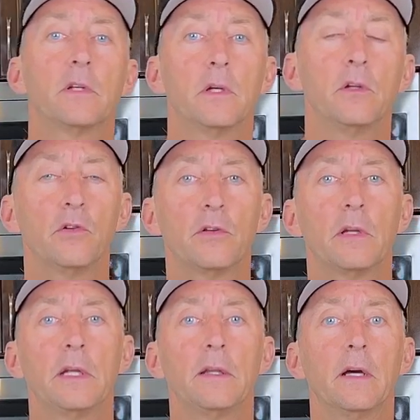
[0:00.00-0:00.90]
You can use it
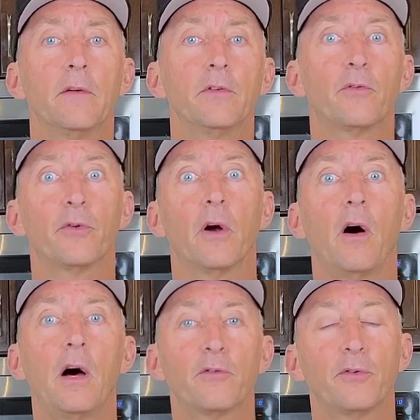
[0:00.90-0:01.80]
in the oven for
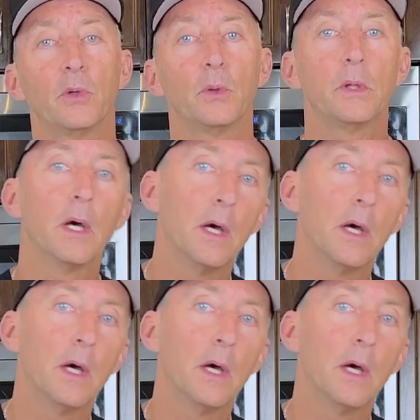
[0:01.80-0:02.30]
hot food.